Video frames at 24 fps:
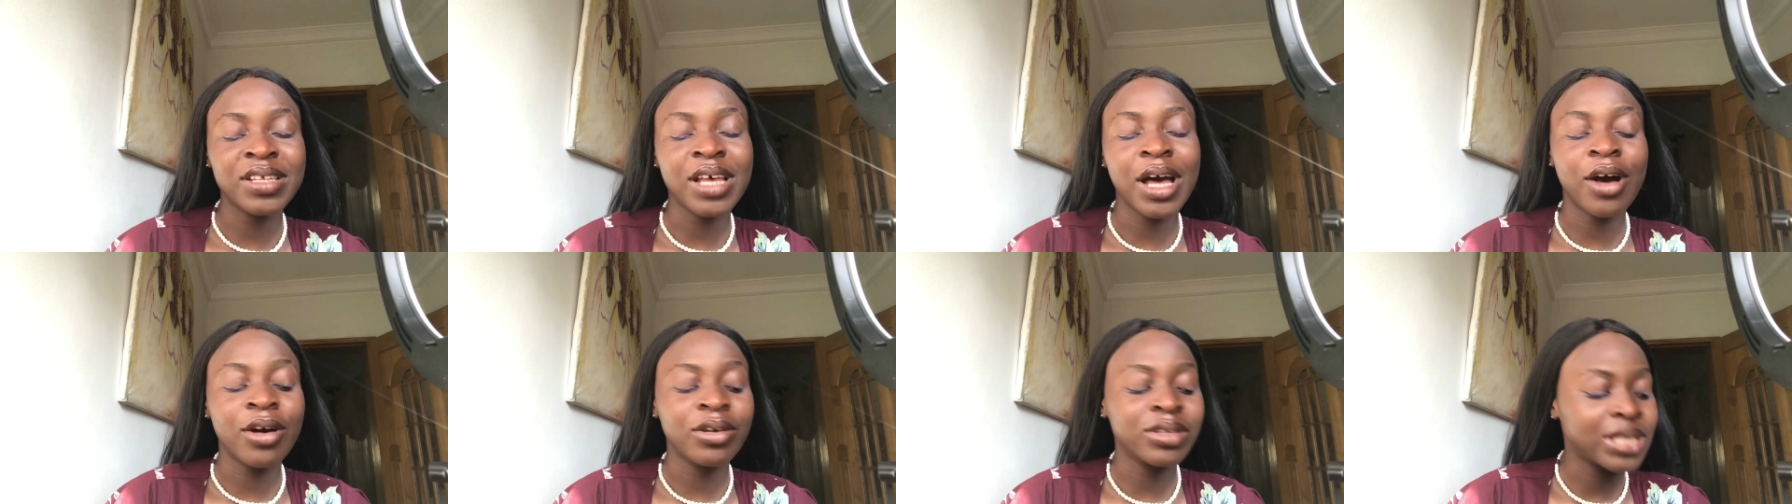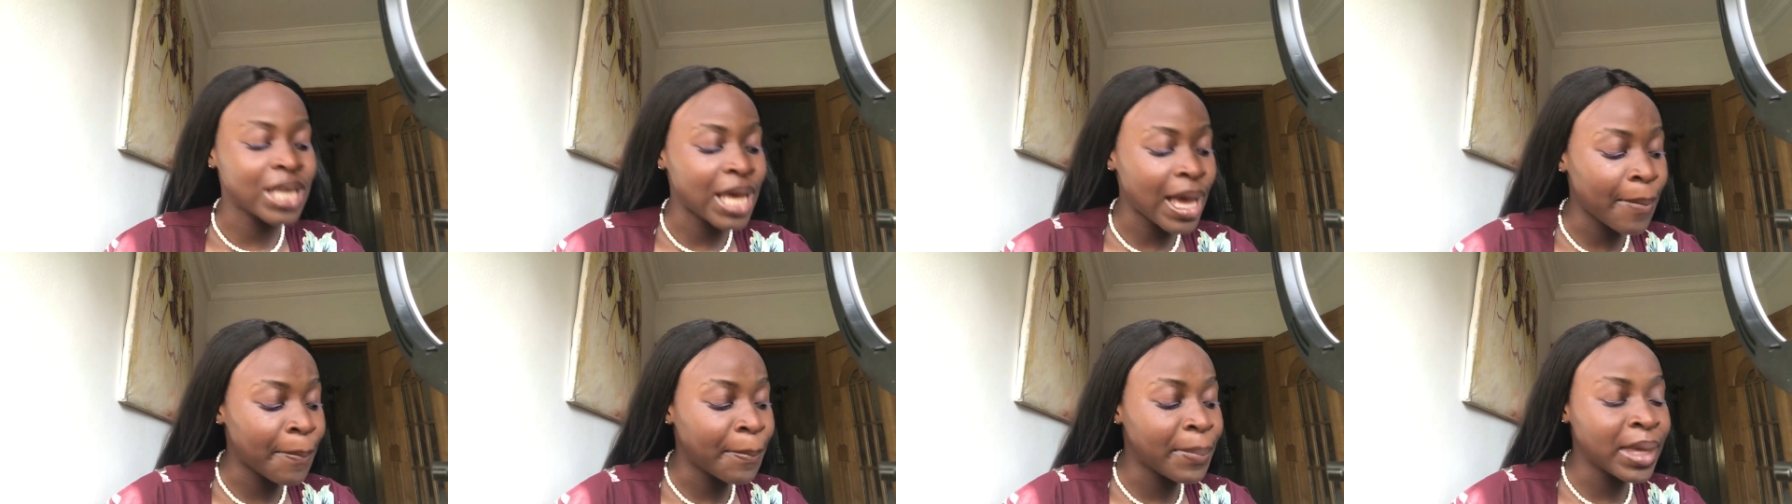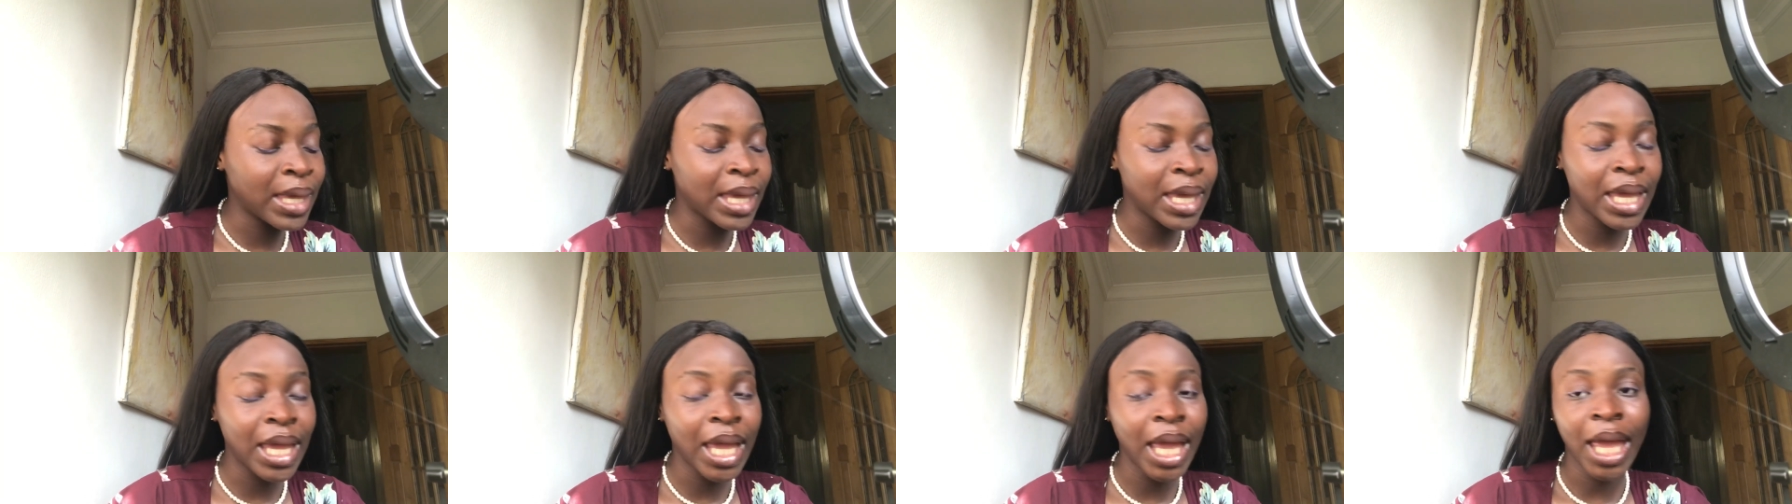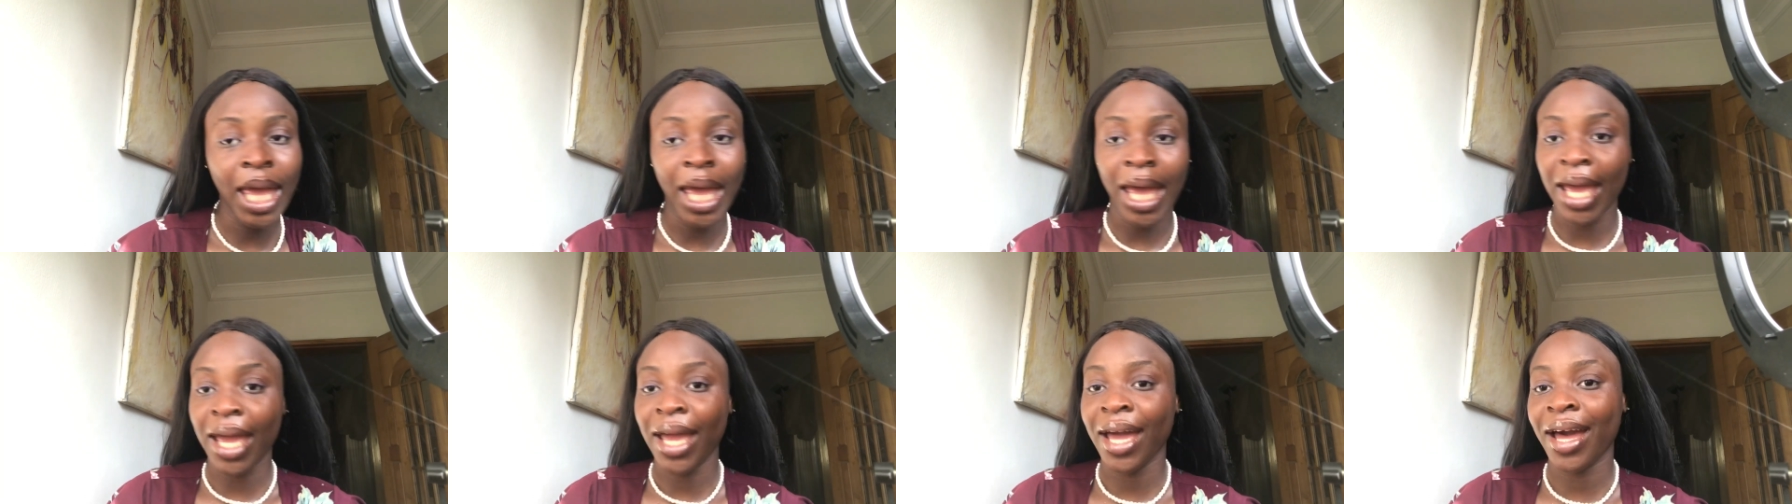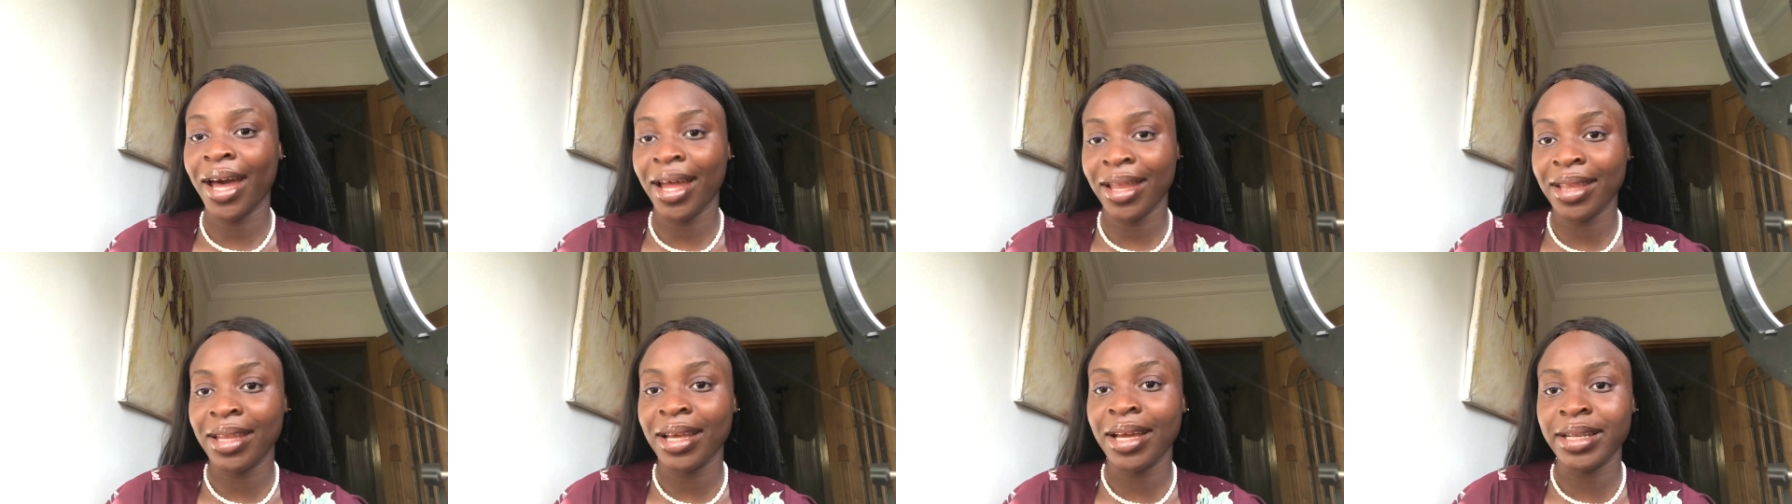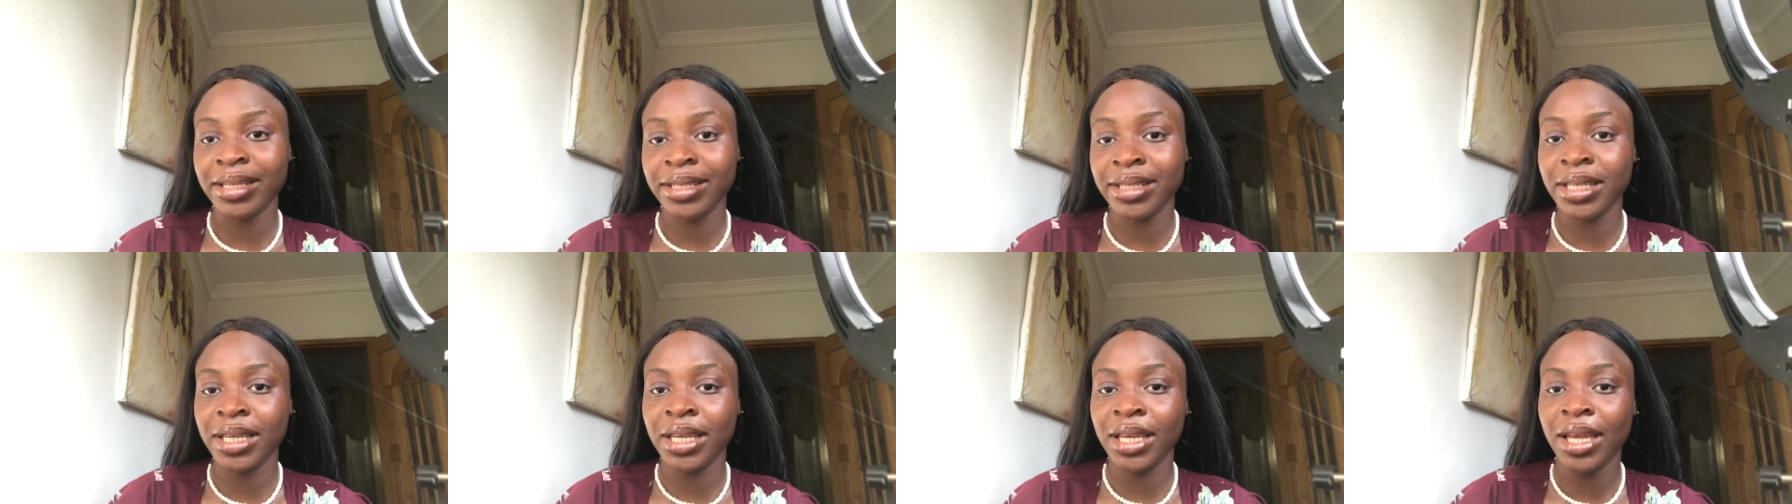I was happy I had
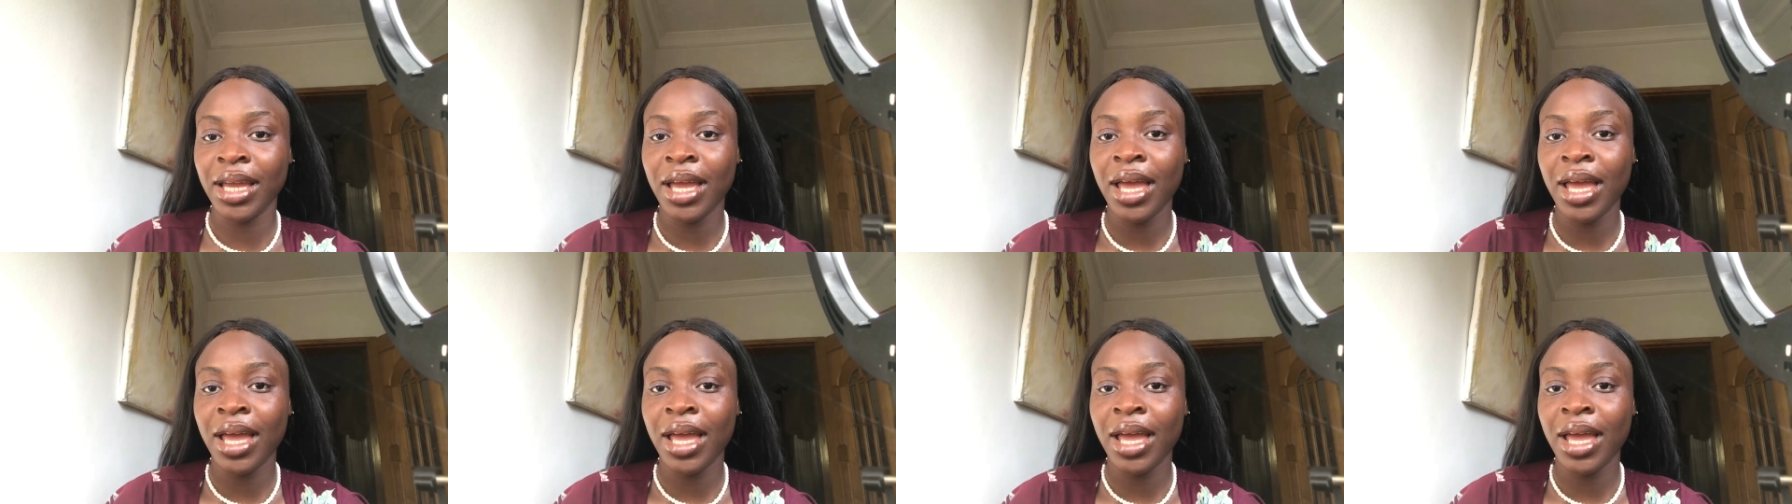that day.